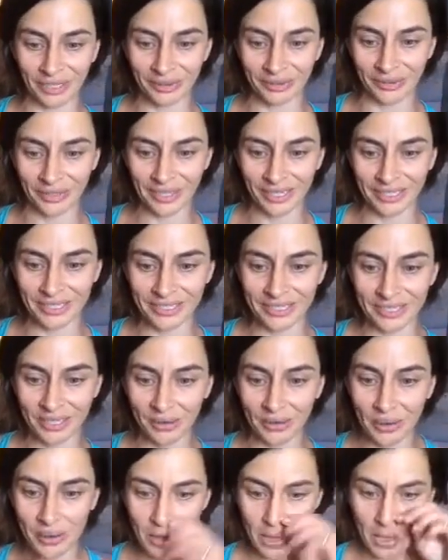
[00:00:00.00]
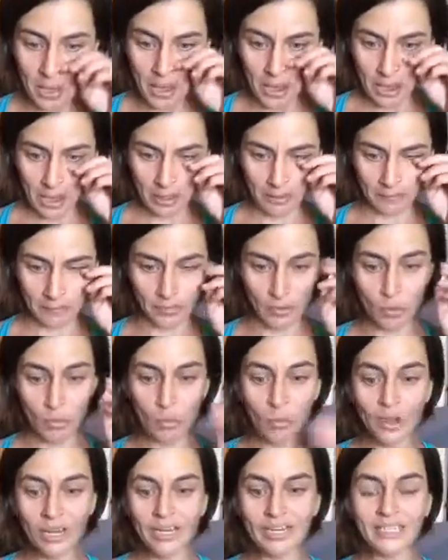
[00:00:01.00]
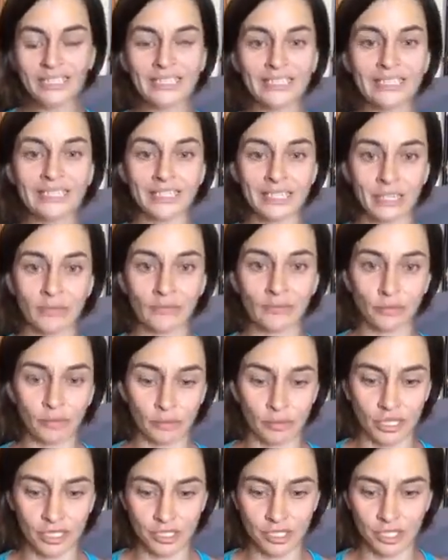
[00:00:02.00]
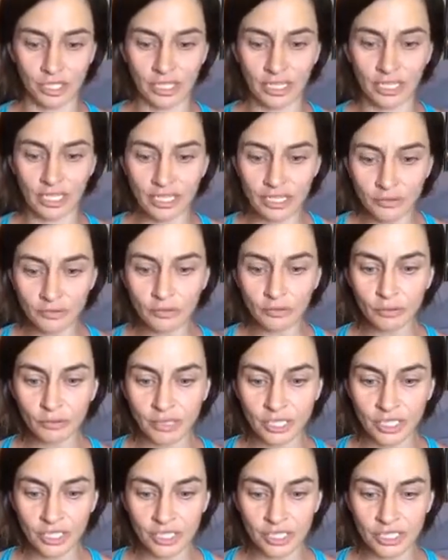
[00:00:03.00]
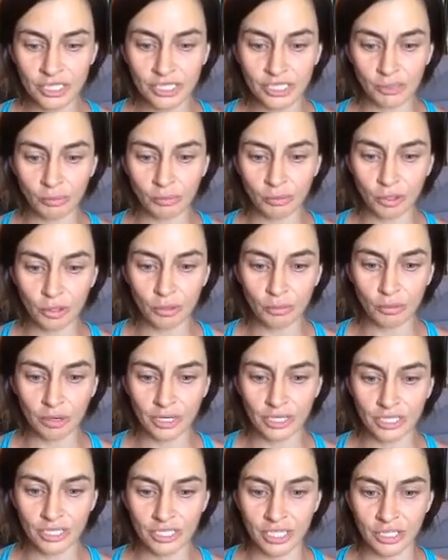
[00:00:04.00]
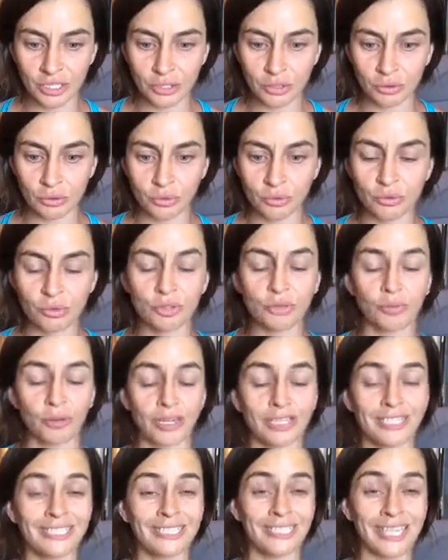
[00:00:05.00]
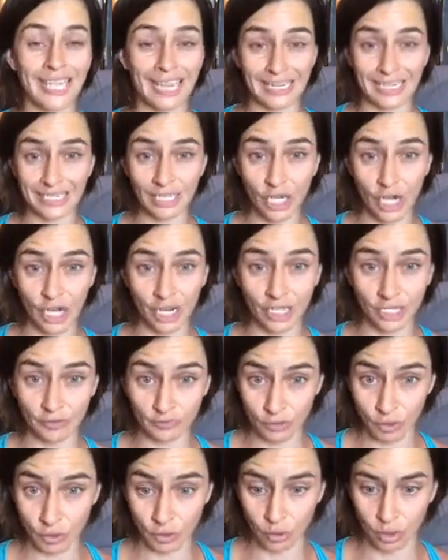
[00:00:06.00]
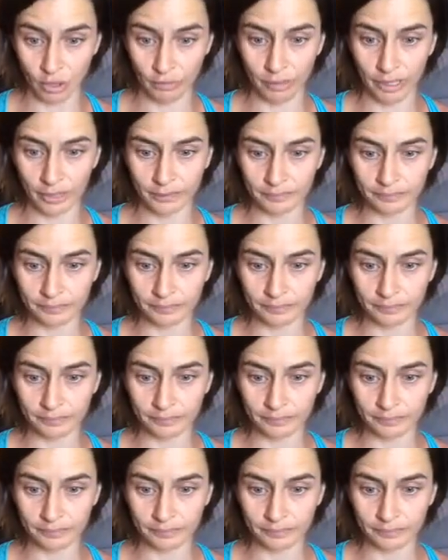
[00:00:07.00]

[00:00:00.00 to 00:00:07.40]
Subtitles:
Okay, so what is inflammation? Inflammation is simply your body's natural response to any kind of trauma.